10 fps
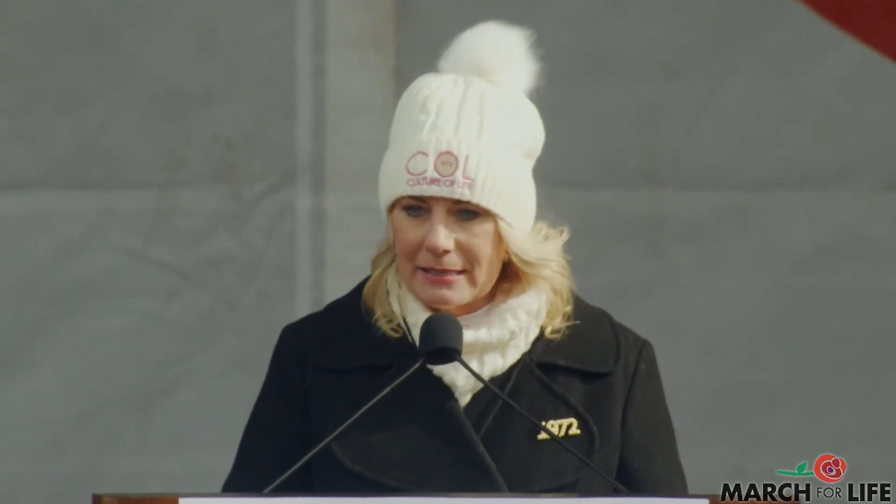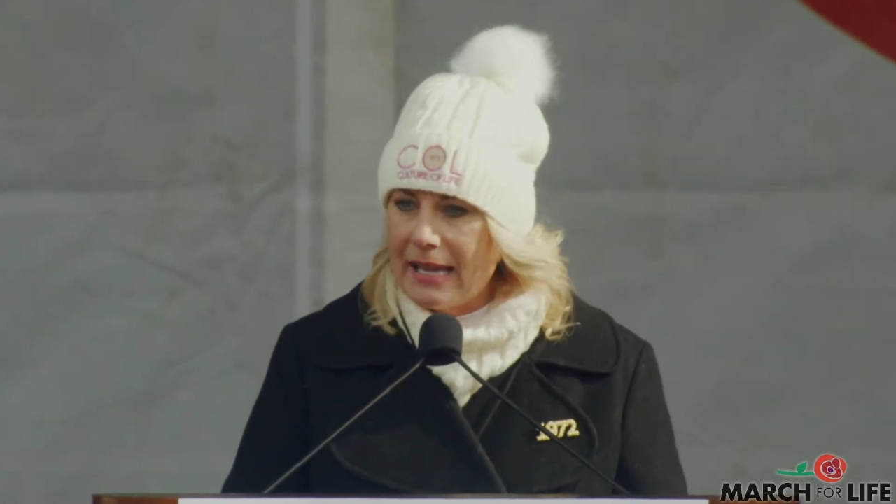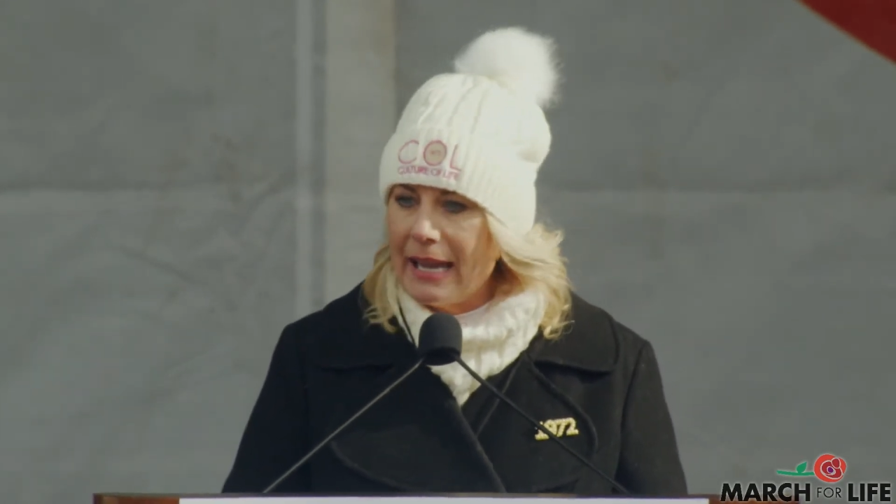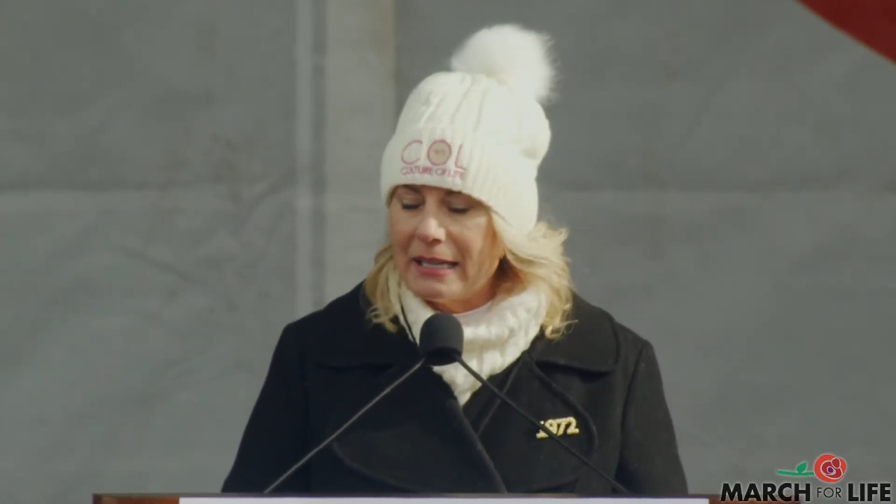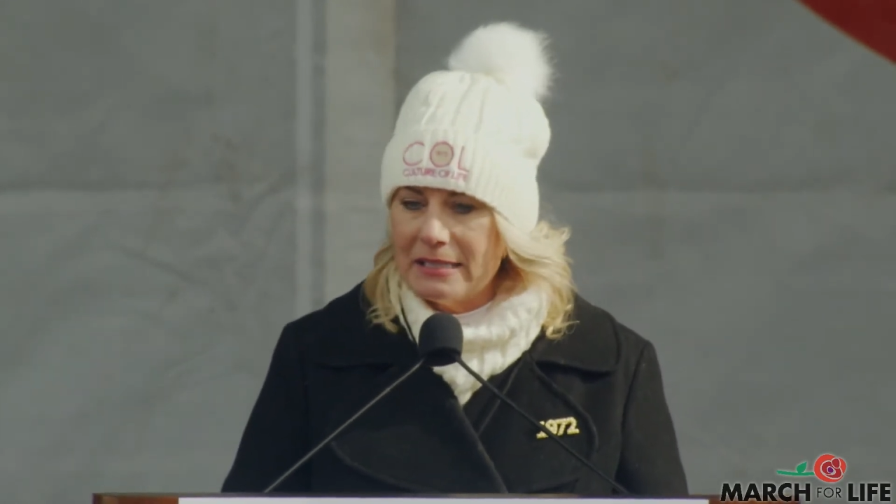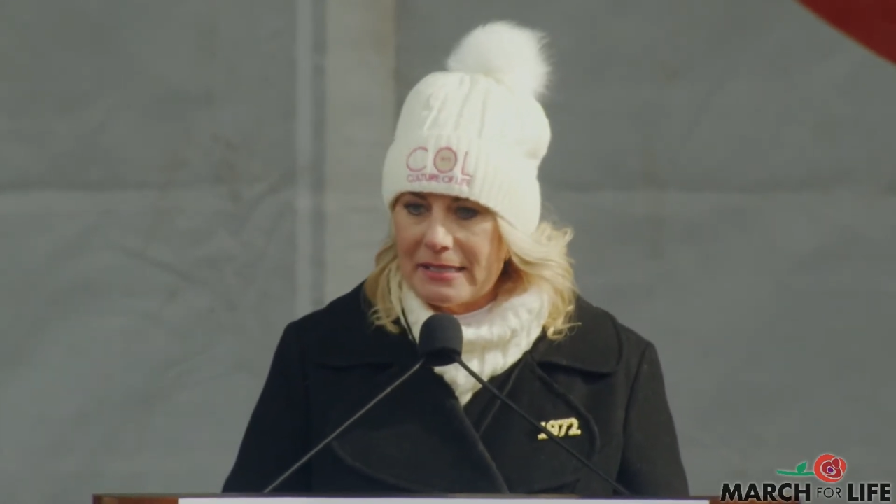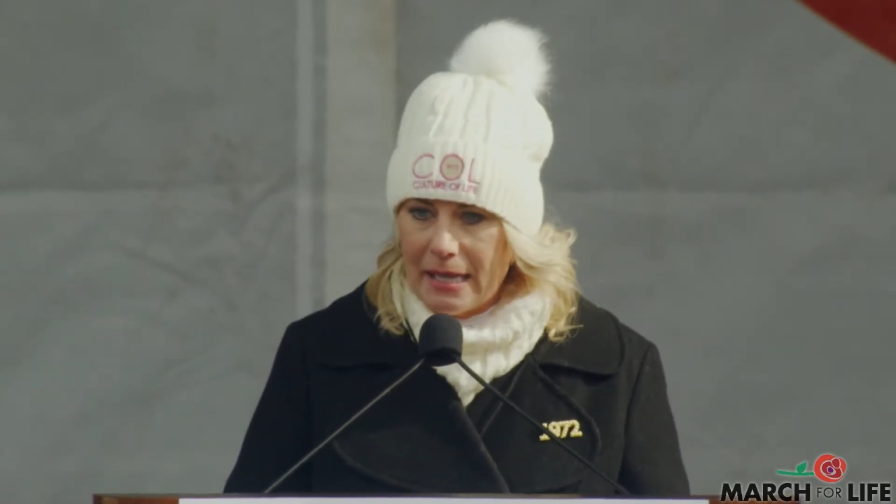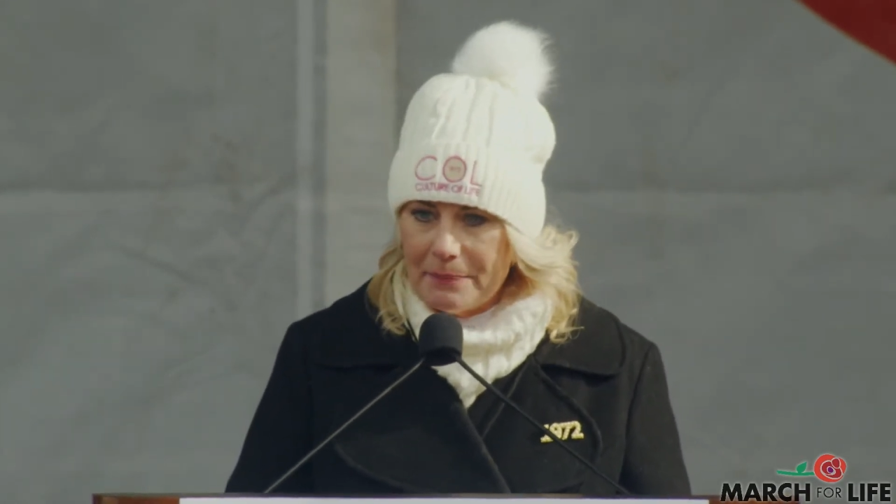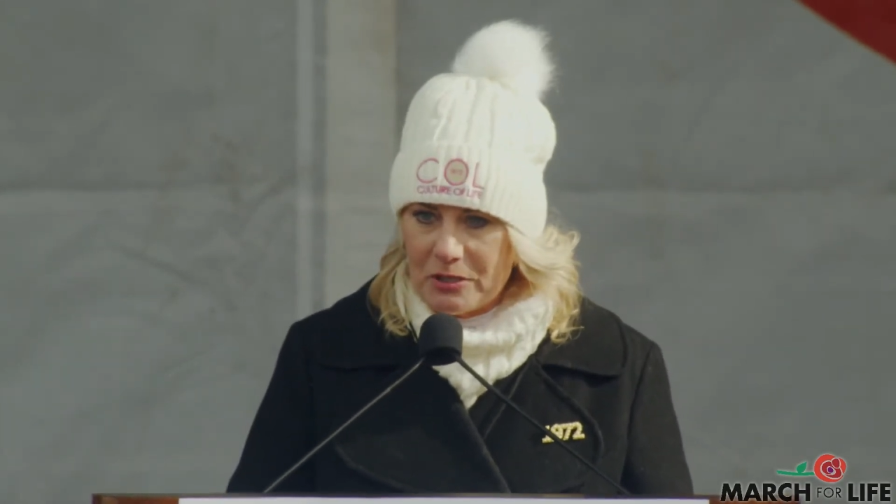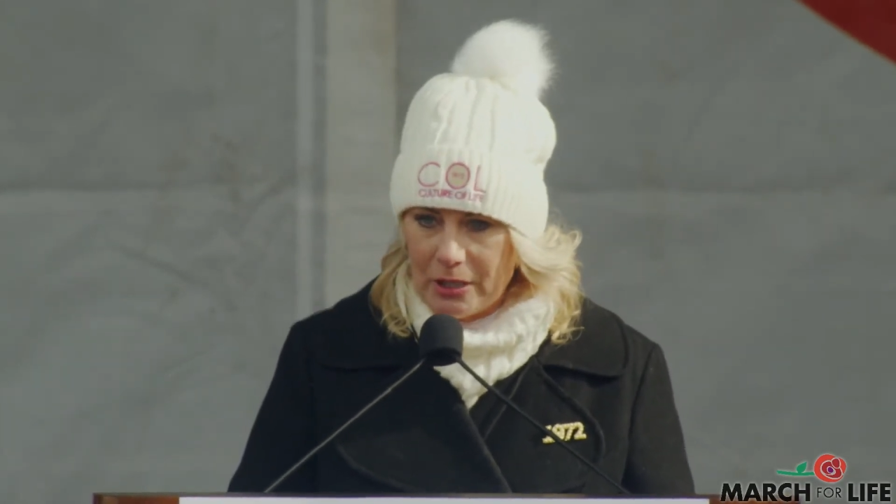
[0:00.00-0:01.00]
at
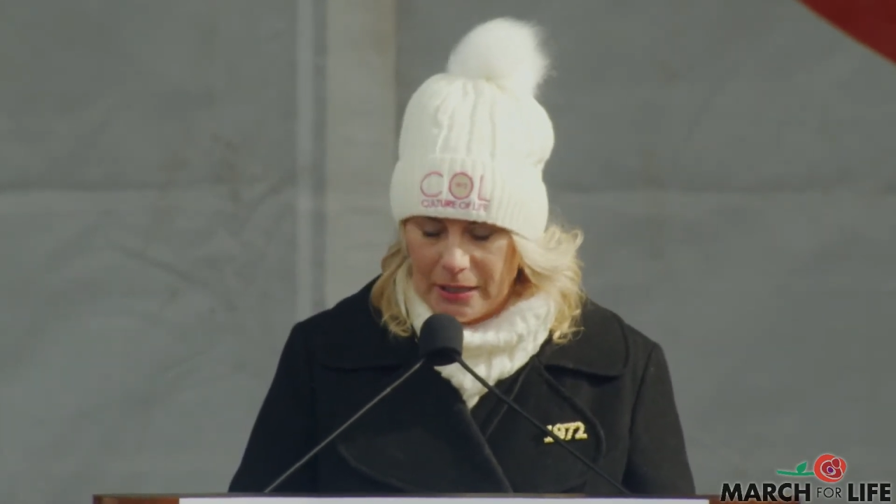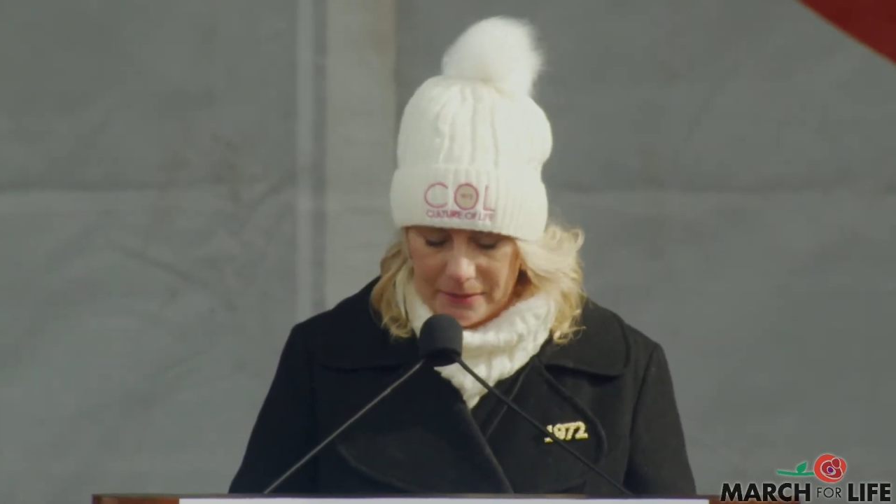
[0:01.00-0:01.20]
conception.